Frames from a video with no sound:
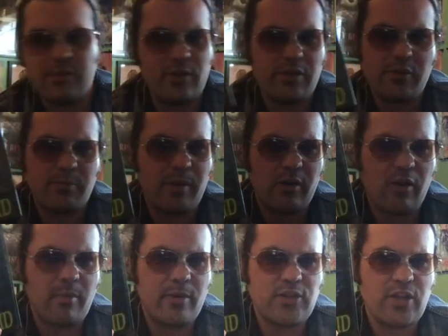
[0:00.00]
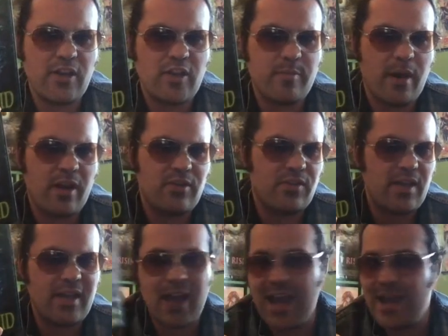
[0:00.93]
great about giant spiders, I
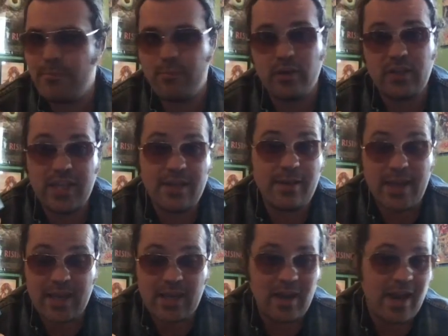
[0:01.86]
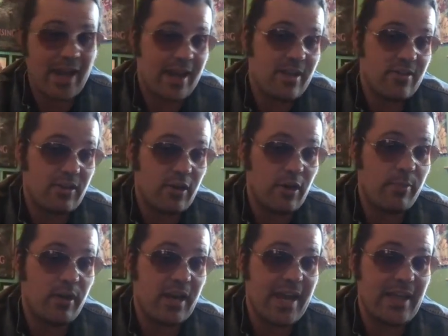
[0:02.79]
think I put
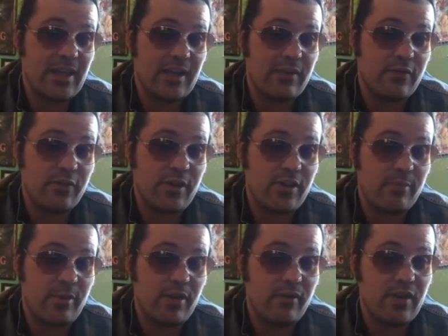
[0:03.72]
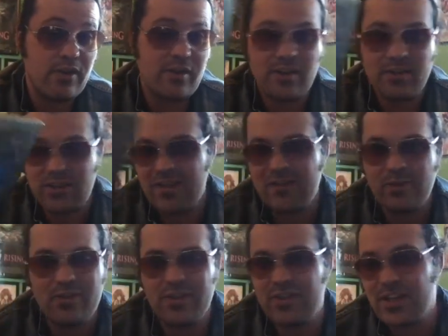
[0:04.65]
Eight-Legged Freaks above this, because even though
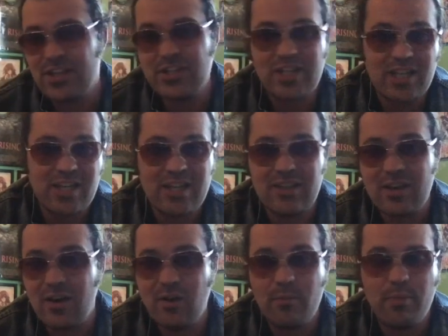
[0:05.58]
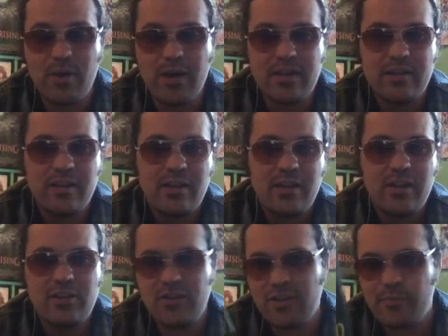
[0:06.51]
it's CG, though, but
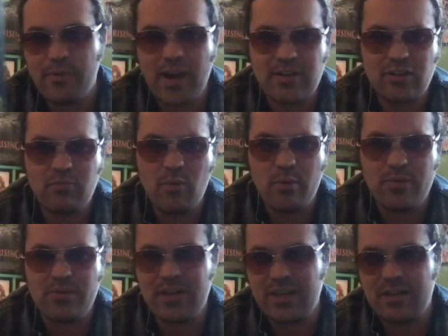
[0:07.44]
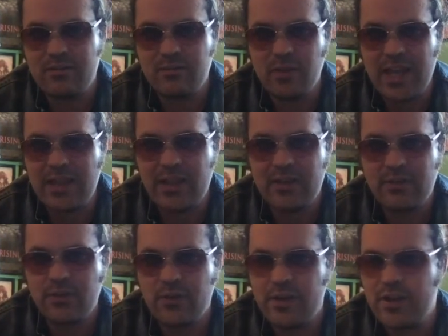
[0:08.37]
there are some practical moments in Eight-Legged
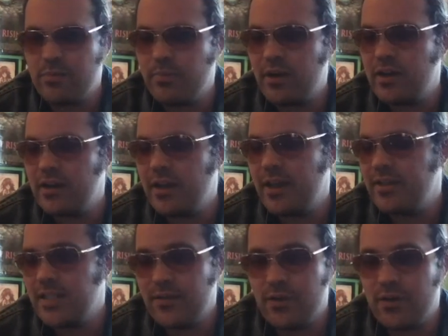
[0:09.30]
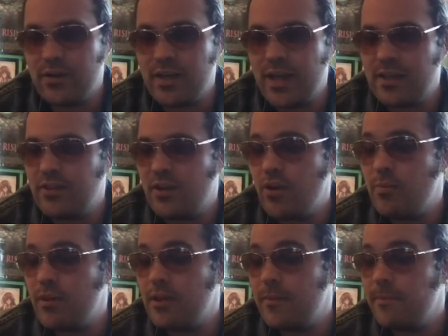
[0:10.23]
Freaks, but I like David Arquette, though.
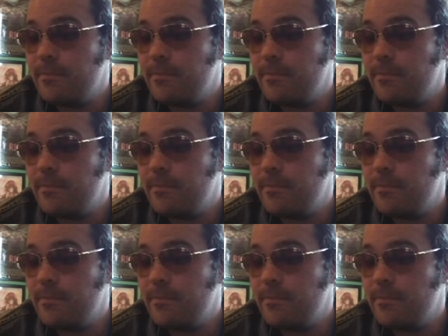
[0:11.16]
But